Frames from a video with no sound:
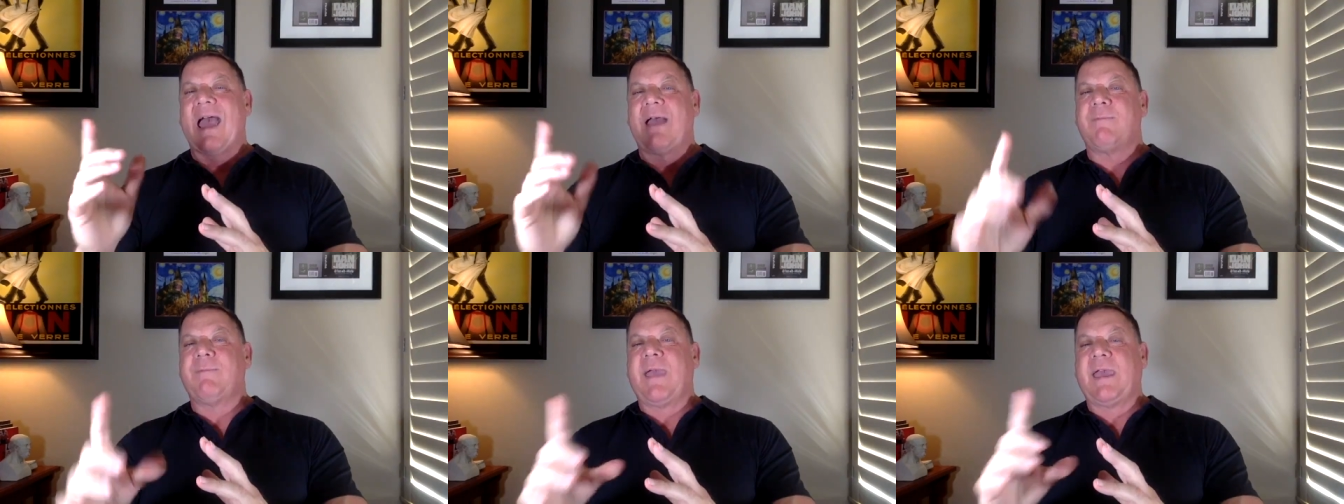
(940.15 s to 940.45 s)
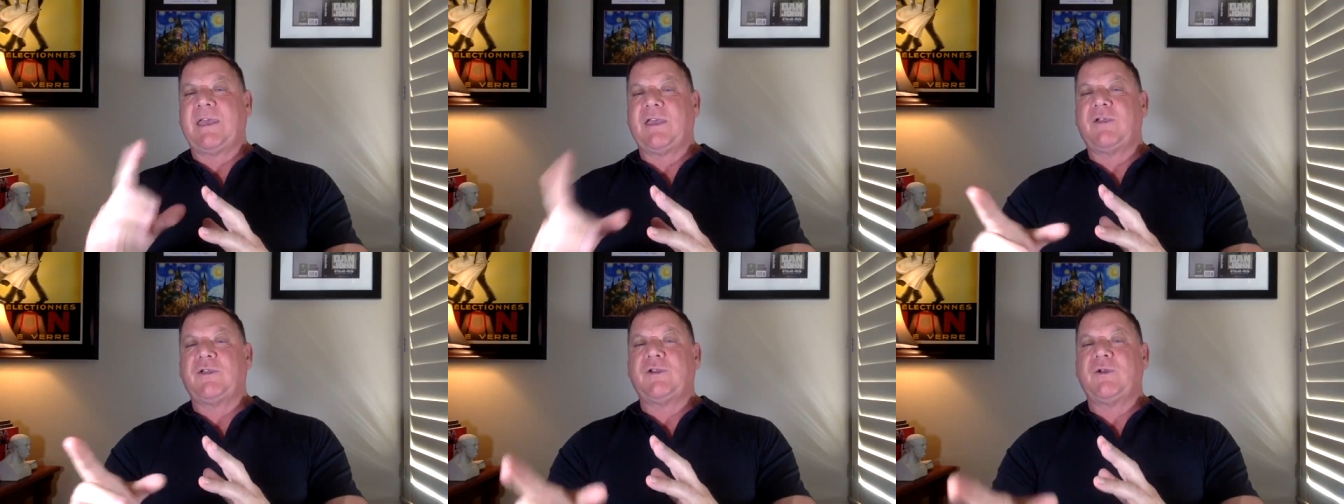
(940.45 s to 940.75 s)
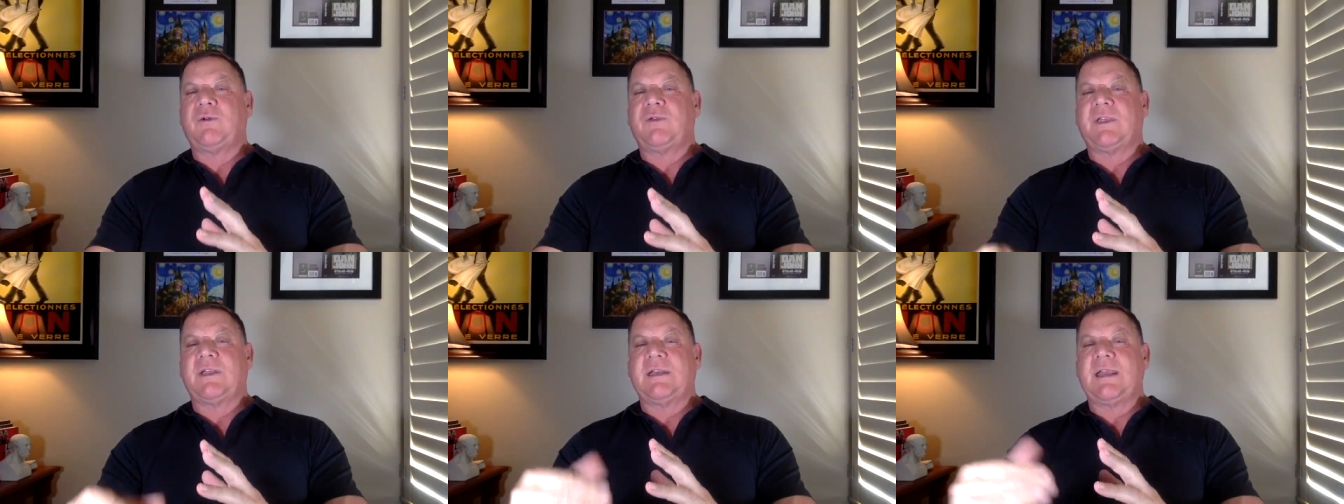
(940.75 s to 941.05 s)
make you
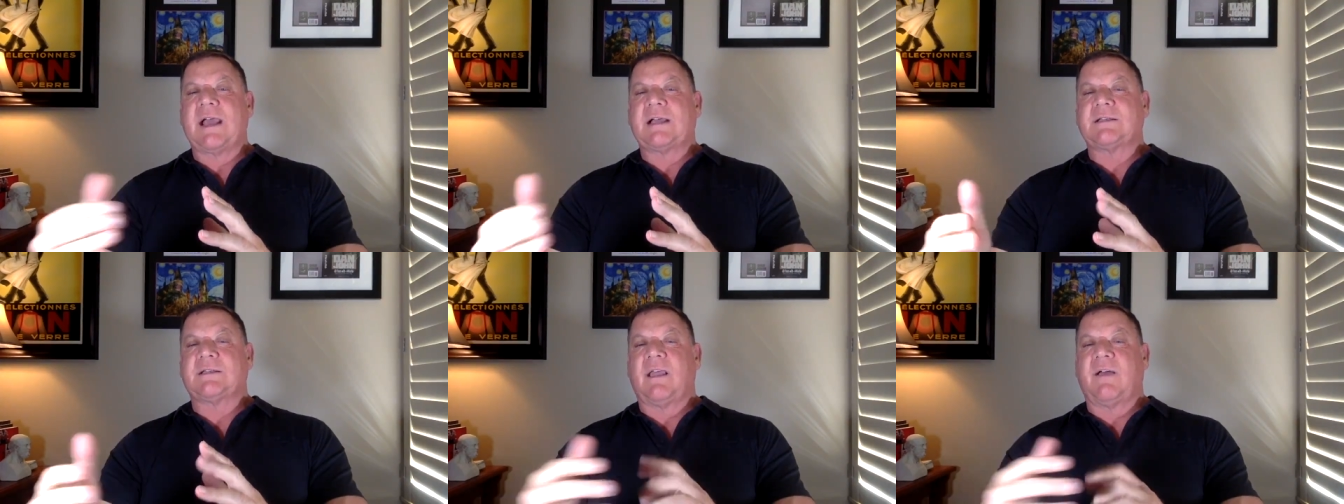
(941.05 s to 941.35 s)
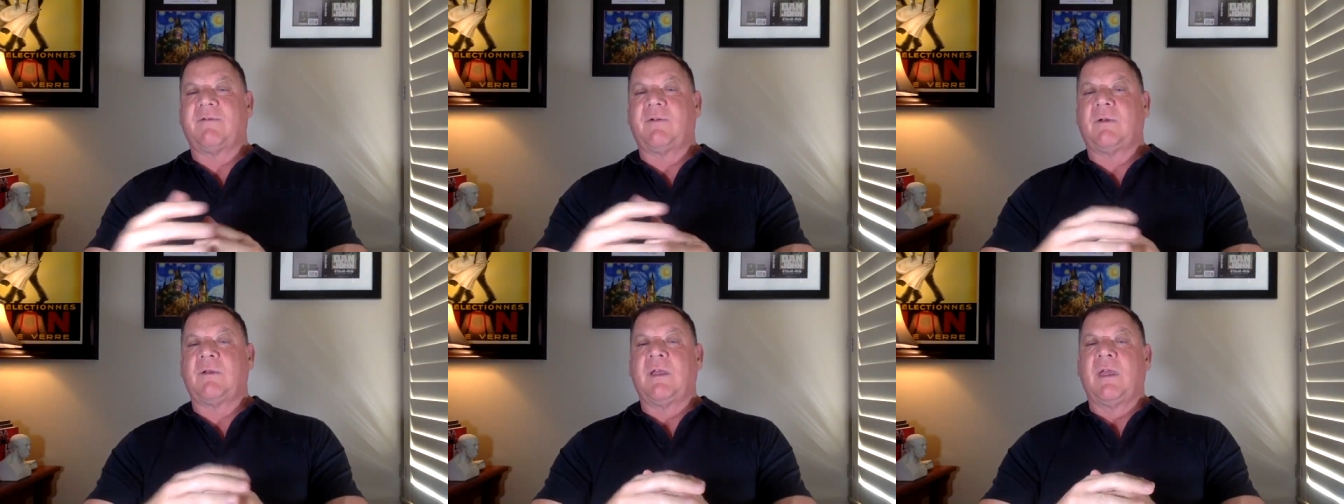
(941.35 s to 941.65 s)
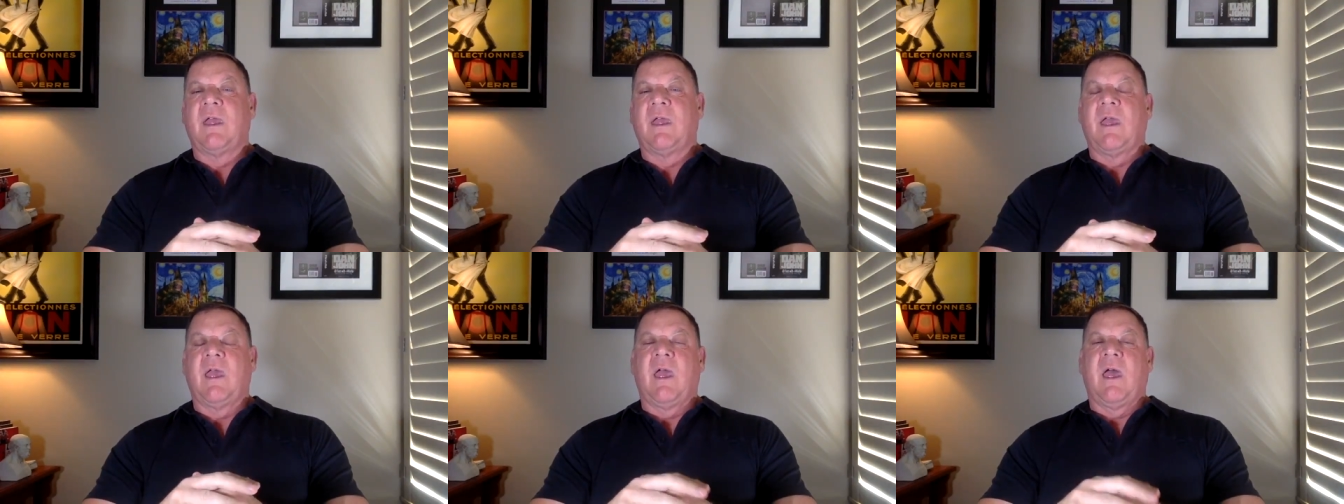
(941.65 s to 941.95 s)
do the next level.
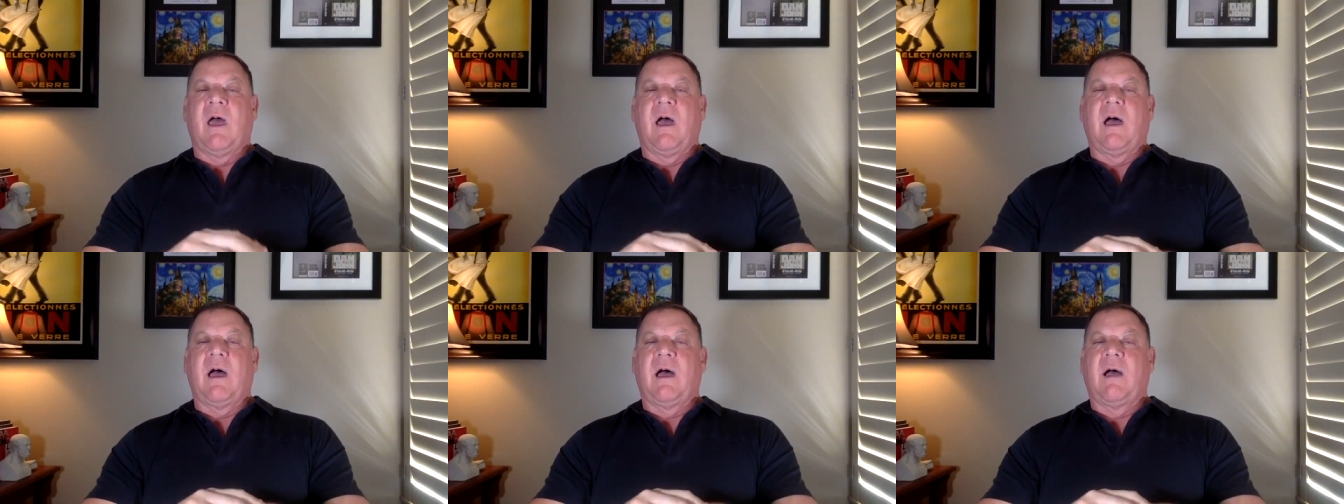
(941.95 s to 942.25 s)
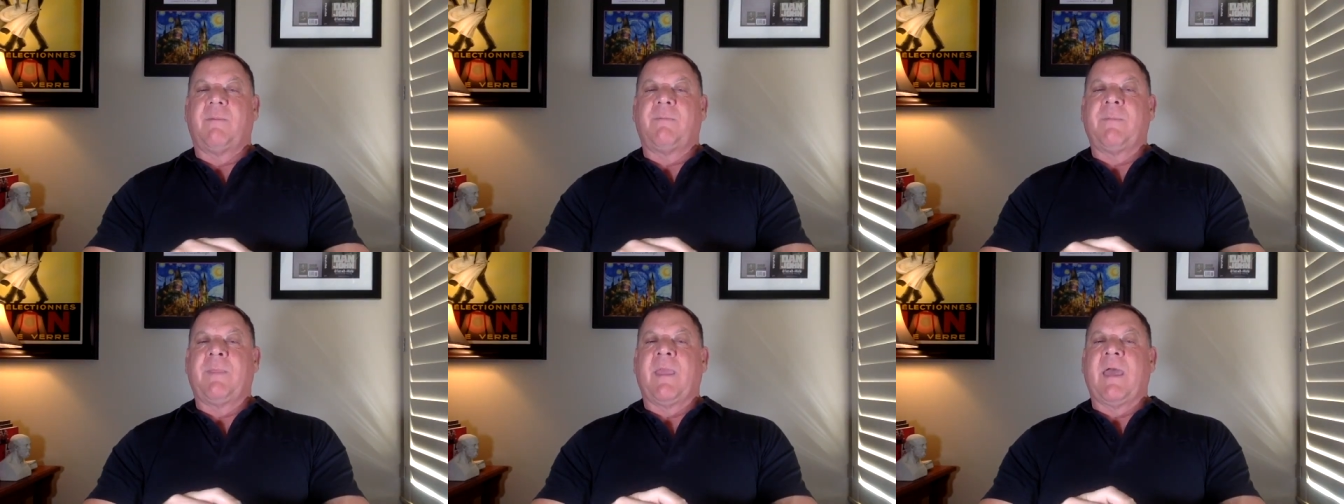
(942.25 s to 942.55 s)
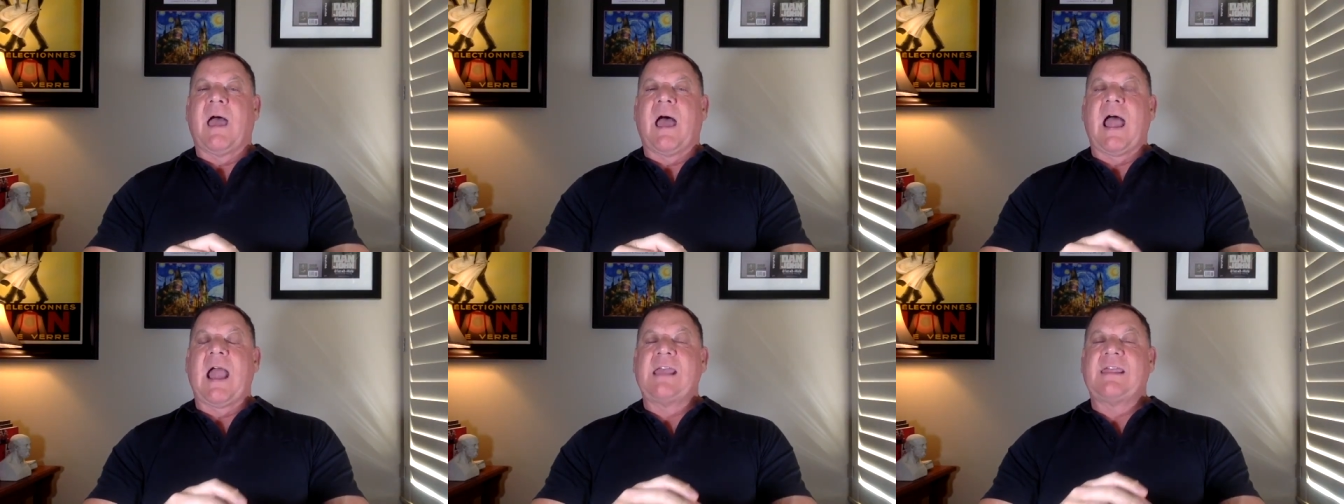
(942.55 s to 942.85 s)
Uh,
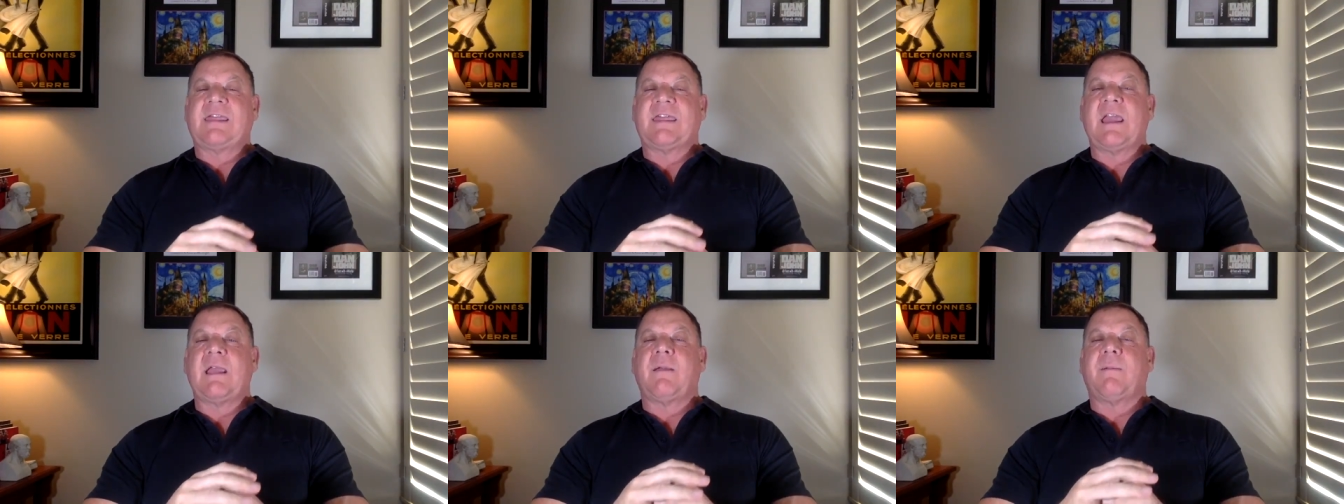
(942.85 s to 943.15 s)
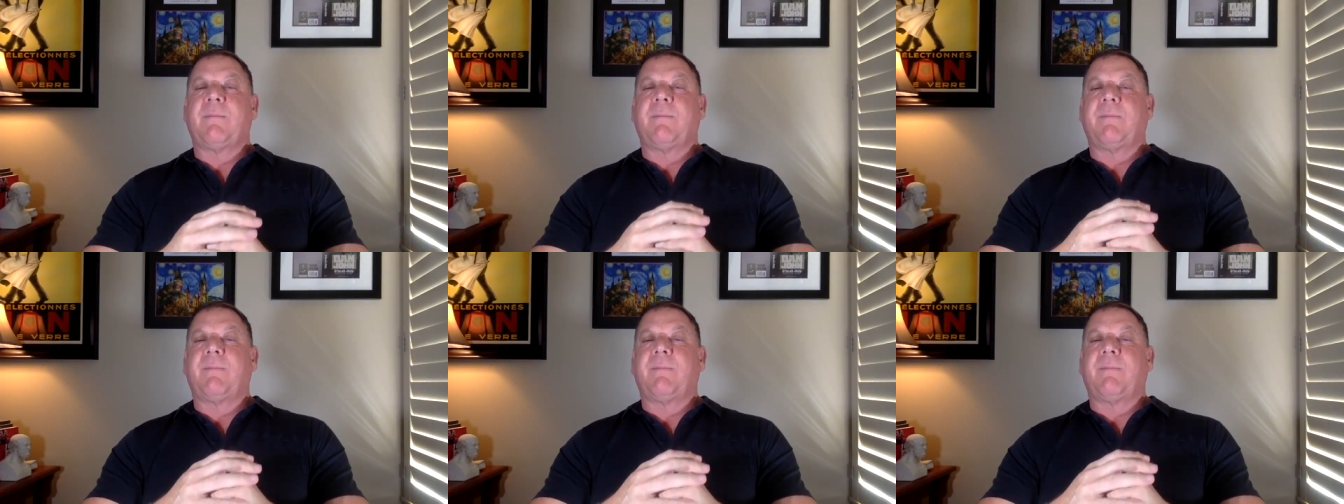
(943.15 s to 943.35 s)
I think